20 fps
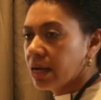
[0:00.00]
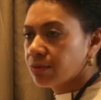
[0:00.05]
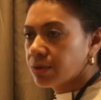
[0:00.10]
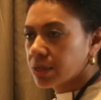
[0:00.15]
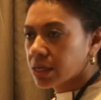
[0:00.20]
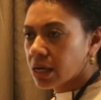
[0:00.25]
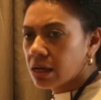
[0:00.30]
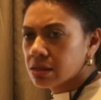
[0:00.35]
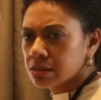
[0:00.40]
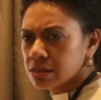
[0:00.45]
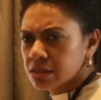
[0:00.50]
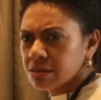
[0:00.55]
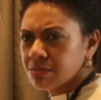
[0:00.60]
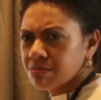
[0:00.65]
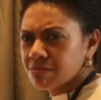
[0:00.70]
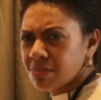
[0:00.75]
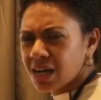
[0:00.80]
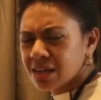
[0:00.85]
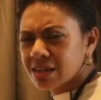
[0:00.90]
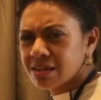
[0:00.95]

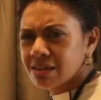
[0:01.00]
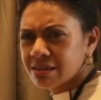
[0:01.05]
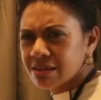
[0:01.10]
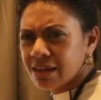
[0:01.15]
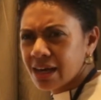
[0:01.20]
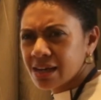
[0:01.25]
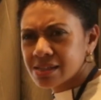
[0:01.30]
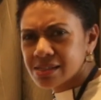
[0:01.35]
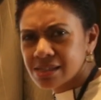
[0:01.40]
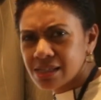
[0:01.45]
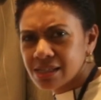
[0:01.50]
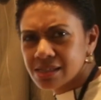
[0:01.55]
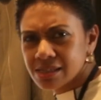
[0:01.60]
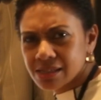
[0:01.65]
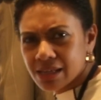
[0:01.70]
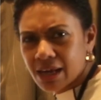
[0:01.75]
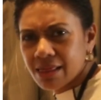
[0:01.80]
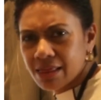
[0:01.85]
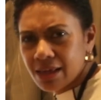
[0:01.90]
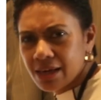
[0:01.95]
Agriculture Market
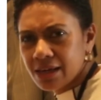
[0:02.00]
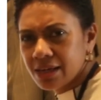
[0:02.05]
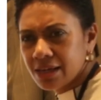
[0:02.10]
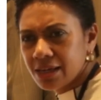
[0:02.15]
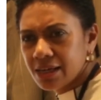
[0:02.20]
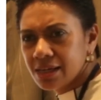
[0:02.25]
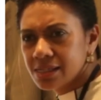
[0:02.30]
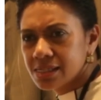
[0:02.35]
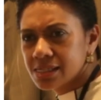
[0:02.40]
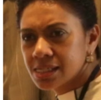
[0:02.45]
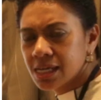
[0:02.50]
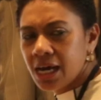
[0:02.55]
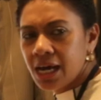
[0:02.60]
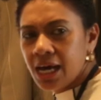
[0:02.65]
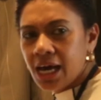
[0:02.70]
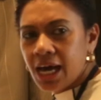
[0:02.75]
Access, I think it is.